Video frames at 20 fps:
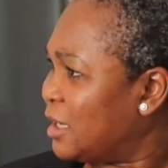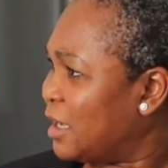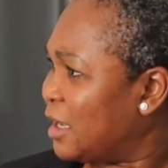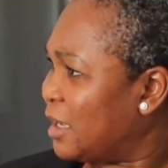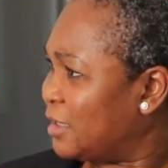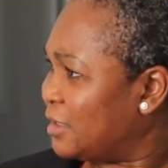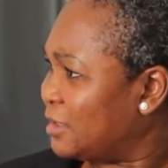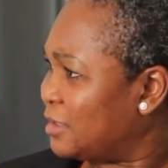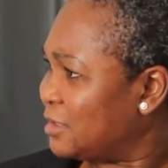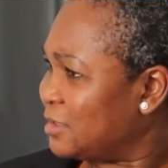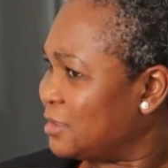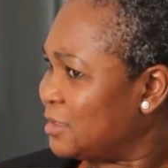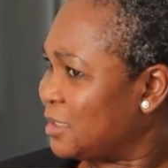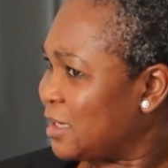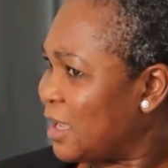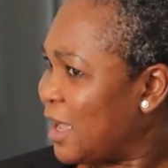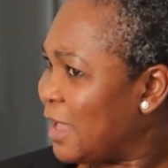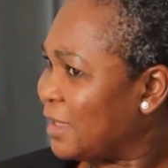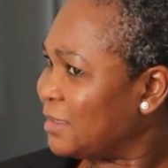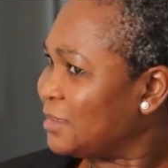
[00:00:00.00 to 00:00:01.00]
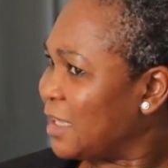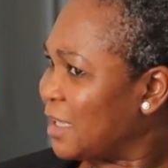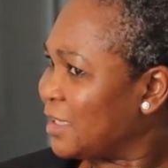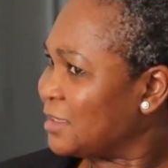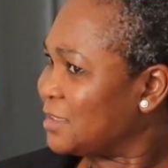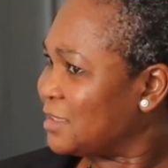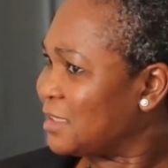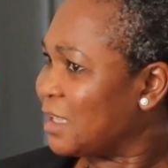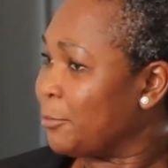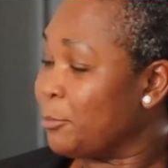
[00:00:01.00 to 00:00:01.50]
And at
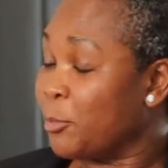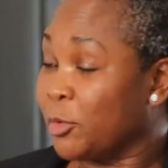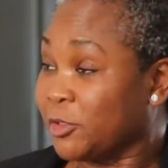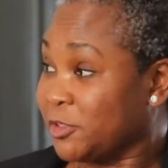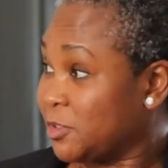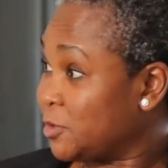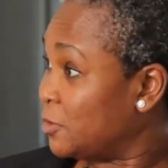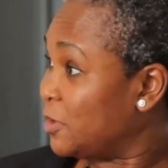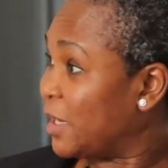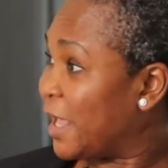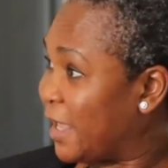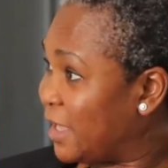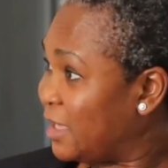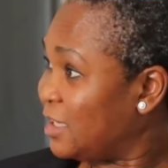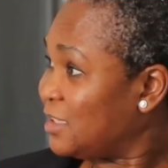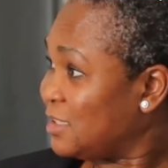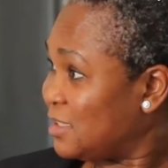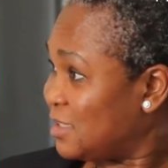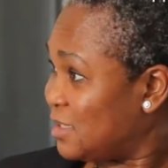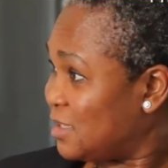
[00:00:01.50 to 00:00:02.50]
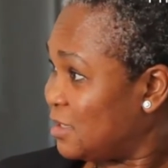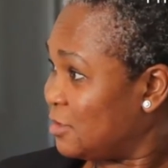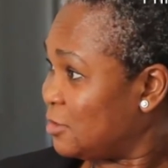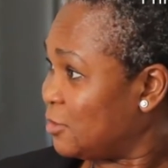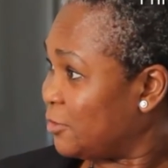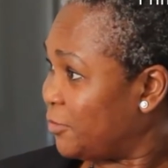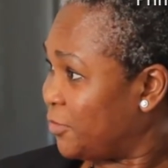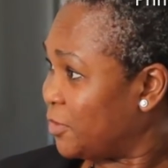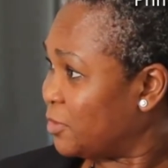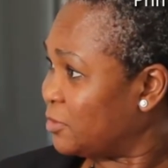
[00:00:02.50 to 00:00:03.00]
that muscle aches,
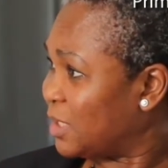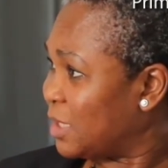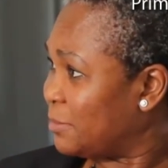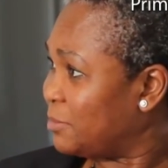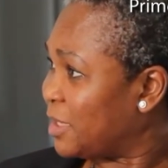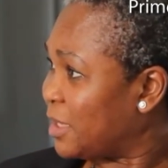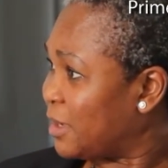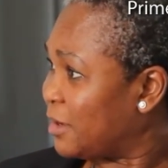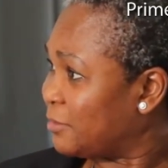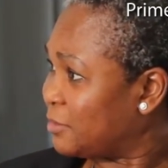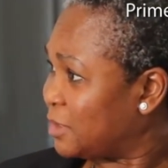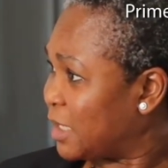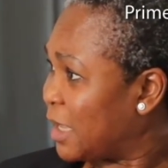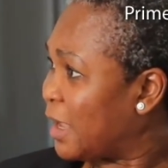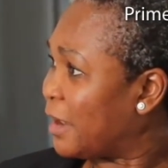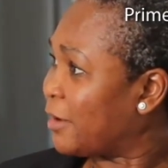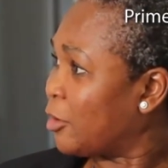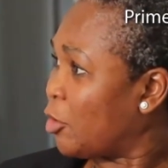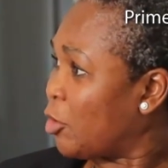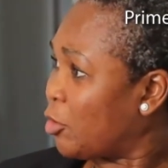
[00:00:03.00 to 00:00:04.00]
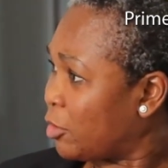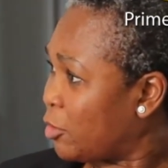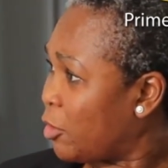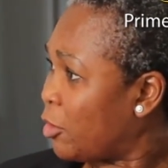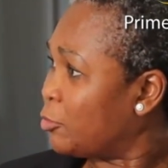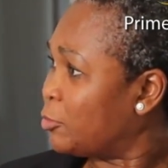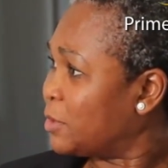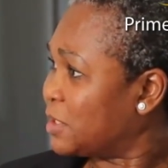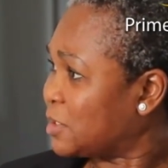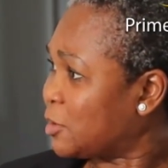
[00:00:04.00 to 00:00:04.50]
you feel them, they are
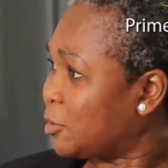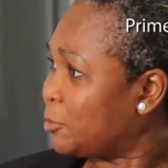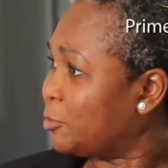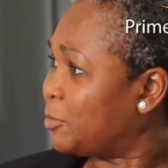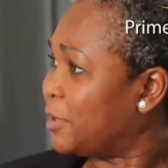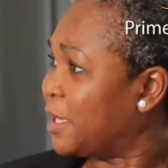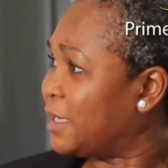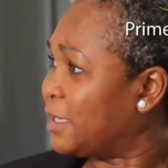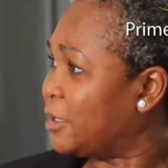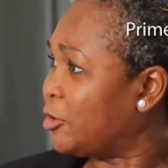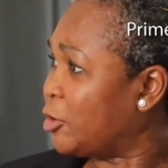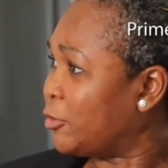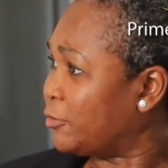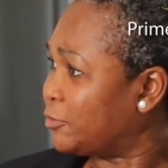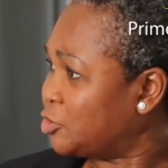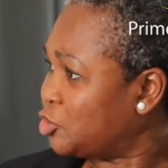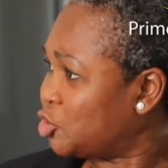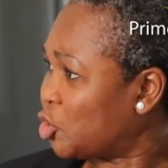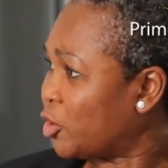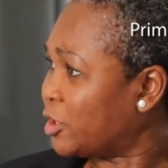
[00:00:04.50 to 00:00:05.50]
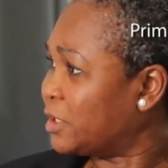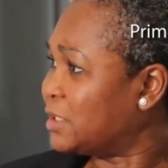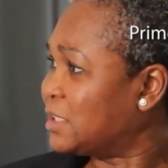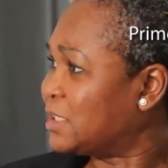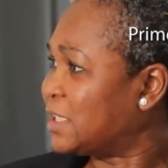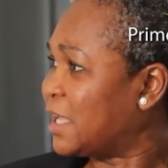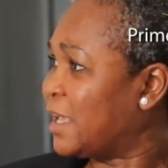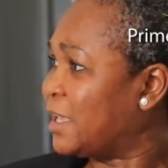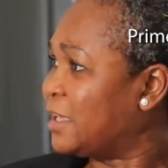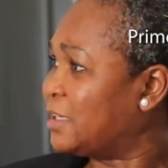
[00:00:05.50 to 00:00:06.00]
always complaining of
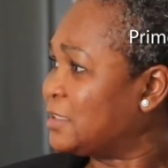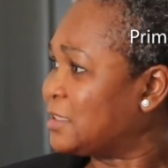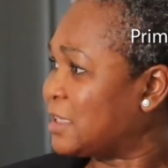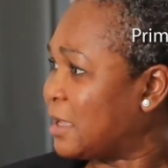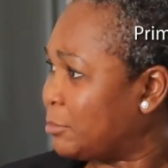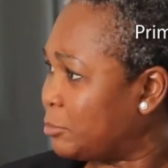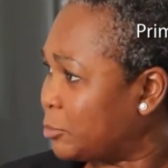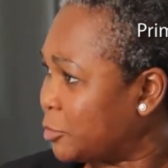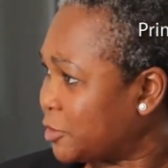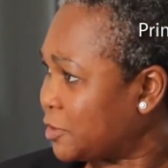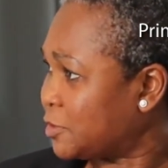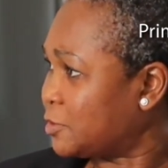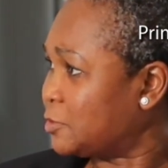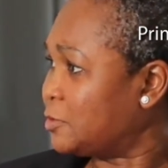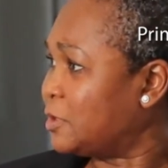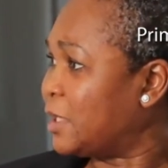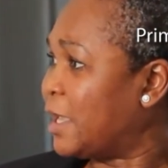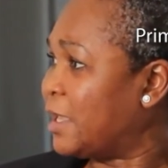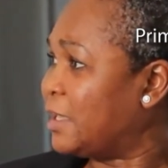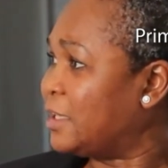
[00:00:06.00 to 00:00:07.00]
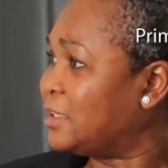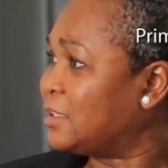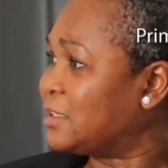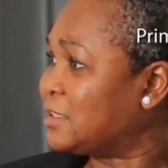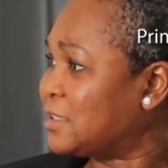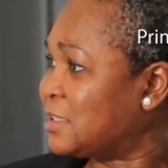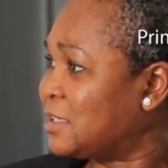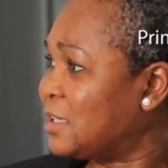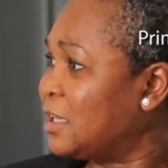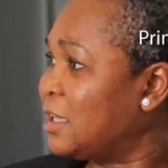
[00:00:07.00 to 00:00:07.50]
joint aches and muscle
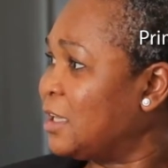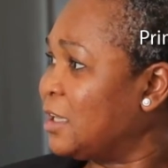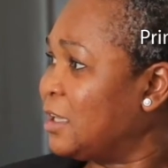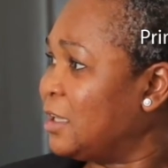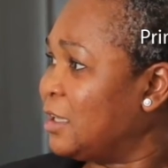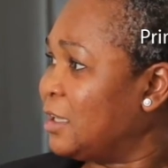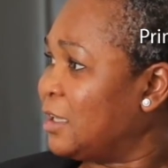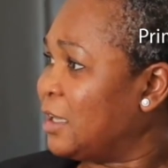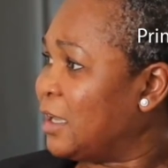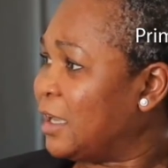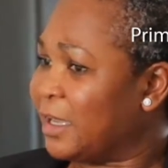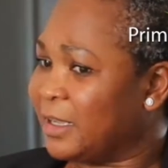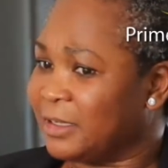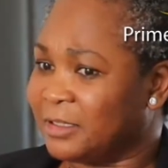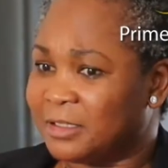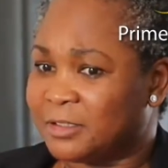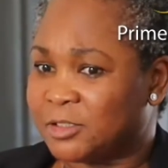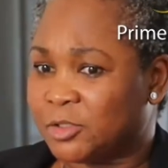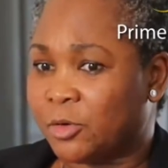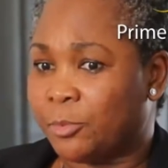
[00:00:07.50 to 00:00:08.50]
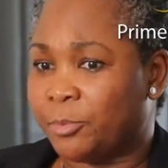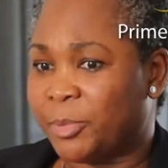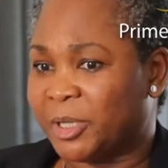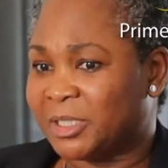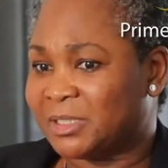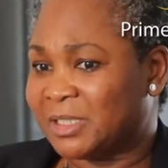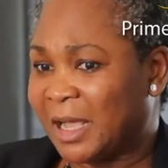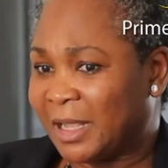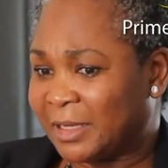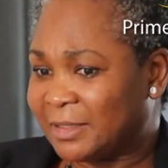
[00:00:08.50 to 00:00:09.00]
aches. And so,
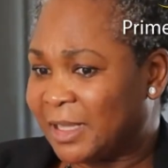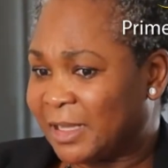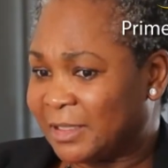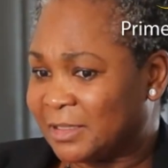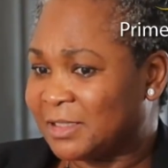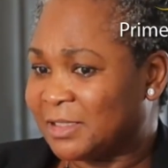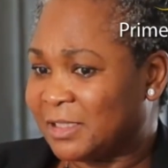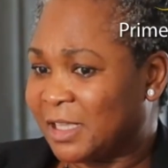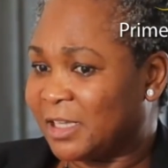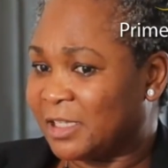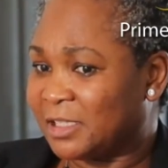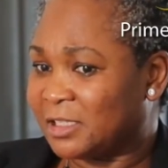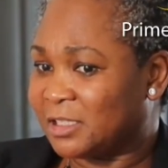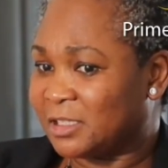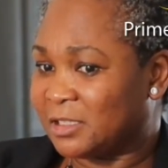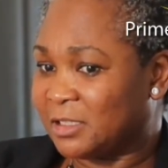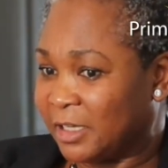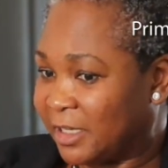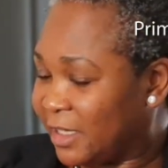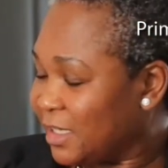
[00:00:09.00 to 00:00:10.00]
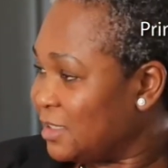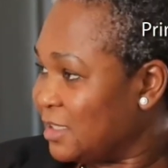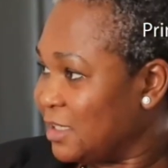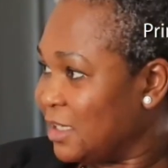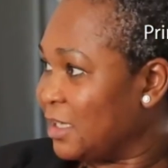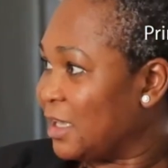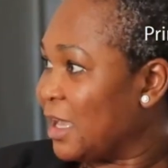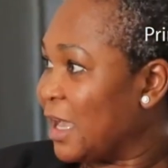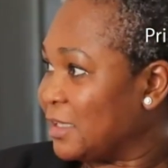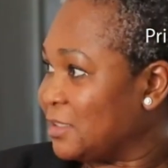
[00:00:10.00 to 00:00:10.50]
but at that stage, the
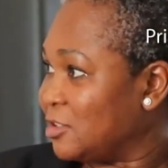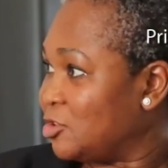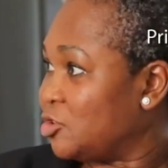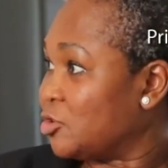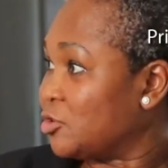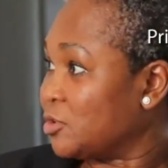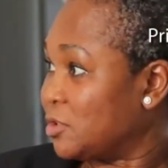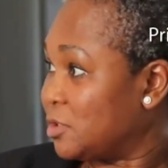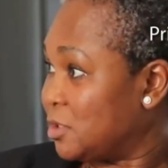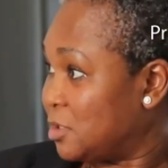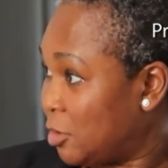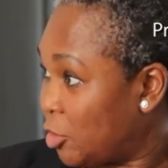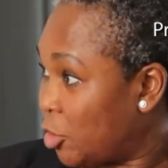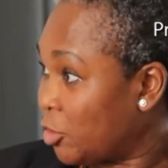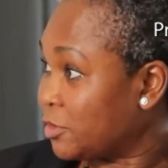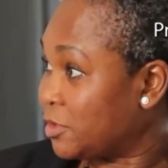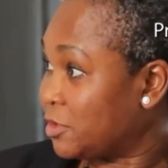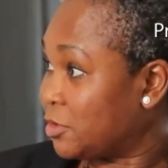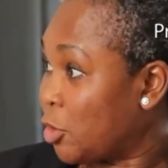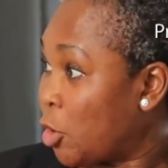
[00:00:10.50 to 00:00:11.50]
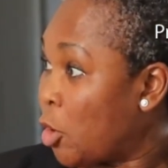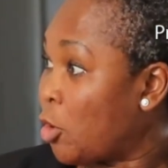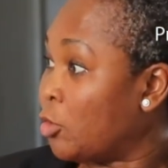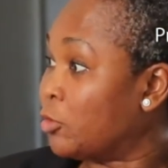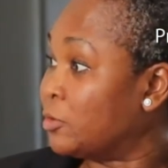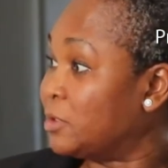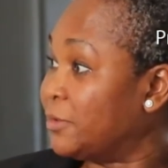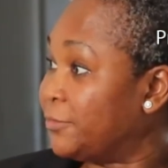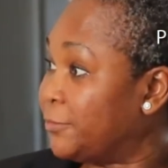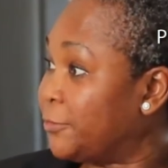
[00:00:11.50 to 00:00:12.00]
kidney has just lost
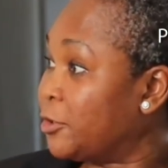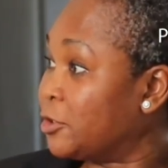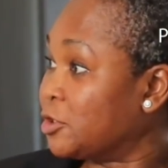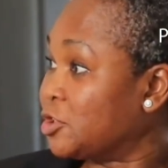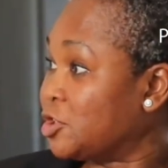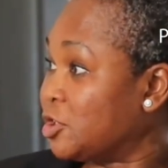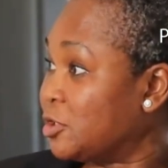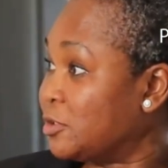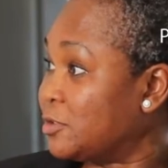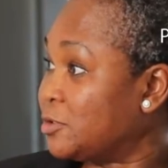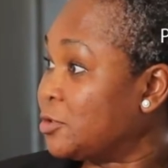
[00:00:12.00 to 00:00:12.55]
all the function.